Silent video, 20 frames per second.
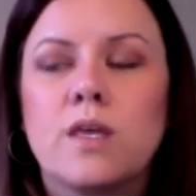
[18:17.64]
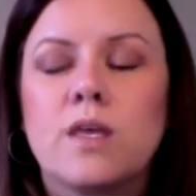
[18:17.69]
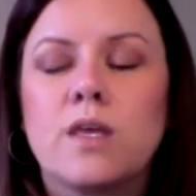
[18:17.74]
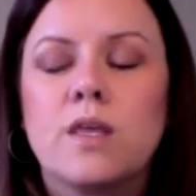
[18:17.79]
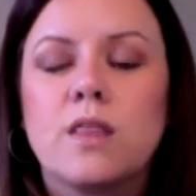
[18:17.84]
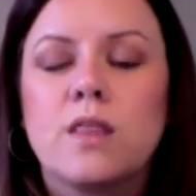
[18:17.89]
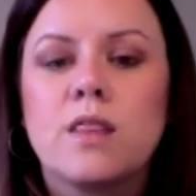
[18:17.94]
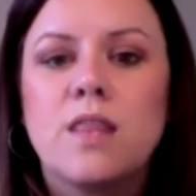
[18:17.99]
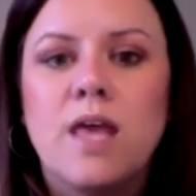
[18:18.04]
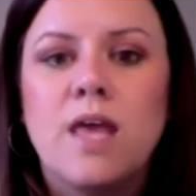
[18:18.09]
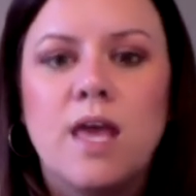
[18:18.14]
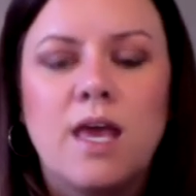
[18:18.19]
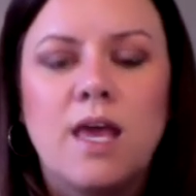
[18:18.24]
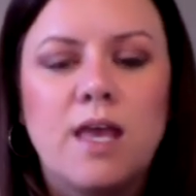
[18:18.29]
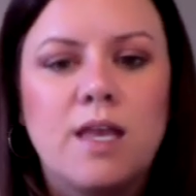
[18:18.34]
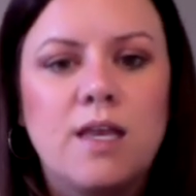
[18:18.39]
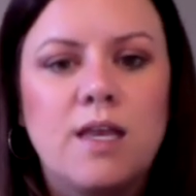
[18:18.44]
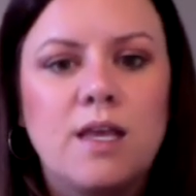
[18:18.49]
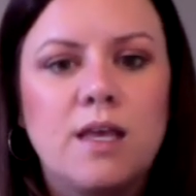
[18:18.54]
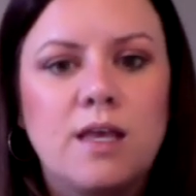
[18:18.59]

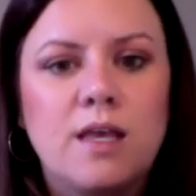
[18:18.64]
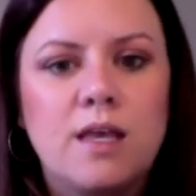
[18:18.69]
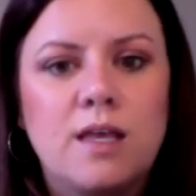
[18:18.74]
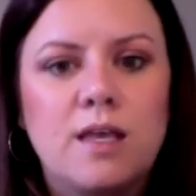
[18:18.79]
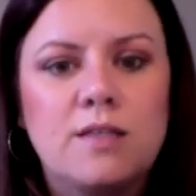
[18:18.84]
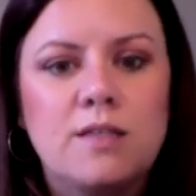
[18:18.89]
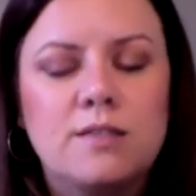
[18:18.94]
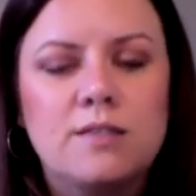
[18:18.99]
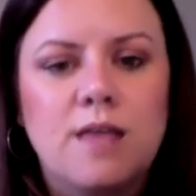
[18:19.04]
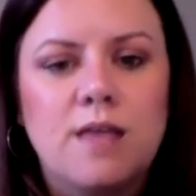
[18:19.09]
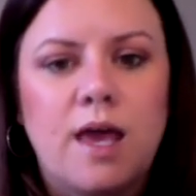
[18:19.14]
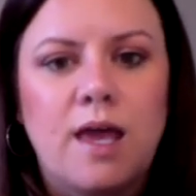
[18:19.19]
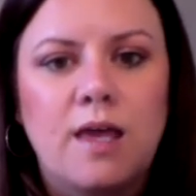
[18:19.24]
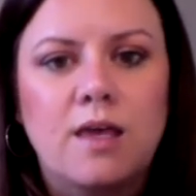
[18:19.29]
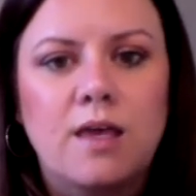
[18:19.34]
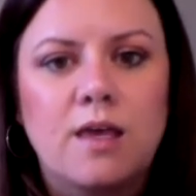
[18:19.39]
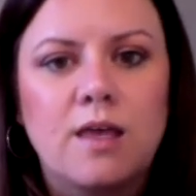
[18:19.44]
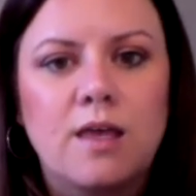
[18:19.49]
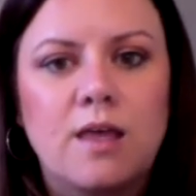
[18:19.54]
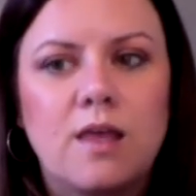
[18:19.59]
then it's
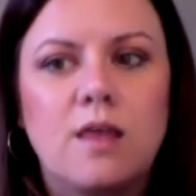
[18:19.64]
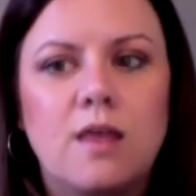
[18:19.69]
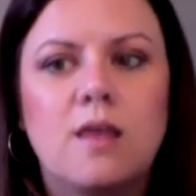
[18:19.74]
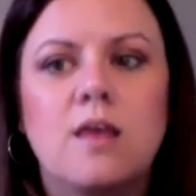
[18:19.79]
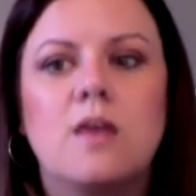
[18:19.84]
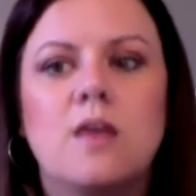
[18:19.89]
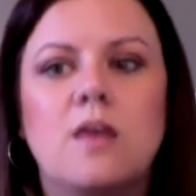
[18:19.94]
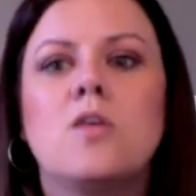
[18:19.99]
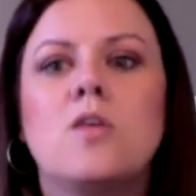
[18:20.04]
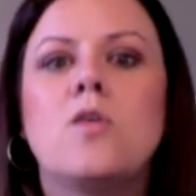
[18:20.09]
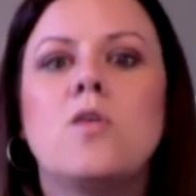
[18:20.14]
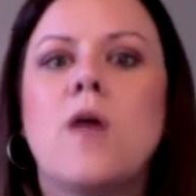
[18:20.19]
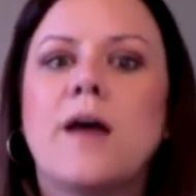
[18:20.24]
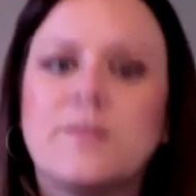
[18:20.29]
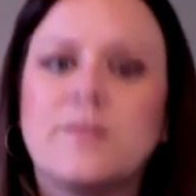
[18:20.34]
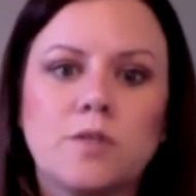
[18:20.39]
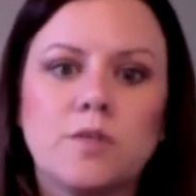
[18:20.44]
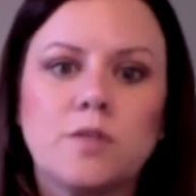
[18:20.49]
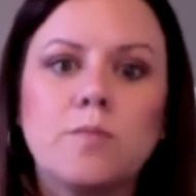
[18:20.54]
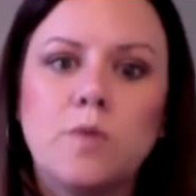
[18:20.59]
like, you have
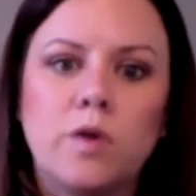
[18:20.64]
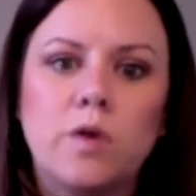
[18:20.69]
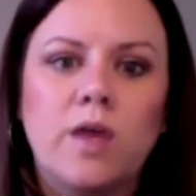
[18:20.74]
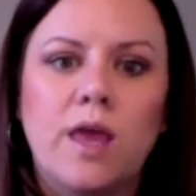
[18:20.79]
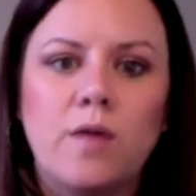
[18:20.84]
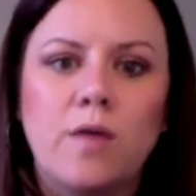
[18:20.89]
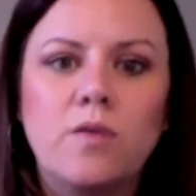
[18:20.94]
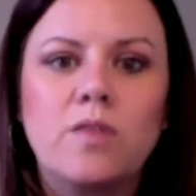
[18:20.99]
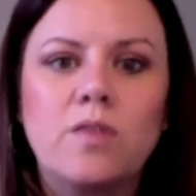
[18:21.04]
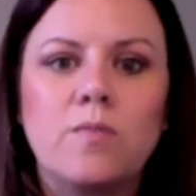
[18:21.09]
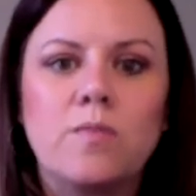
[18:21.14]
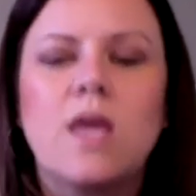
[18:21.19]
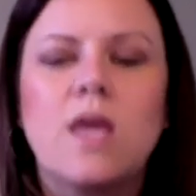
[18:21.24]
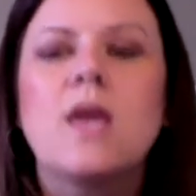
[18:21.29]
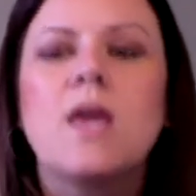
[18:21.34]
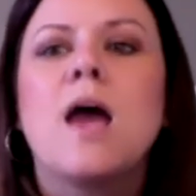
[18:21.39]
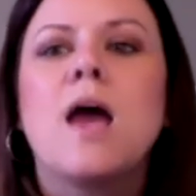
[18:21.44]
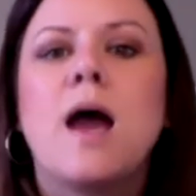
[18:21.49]
to communicate with me.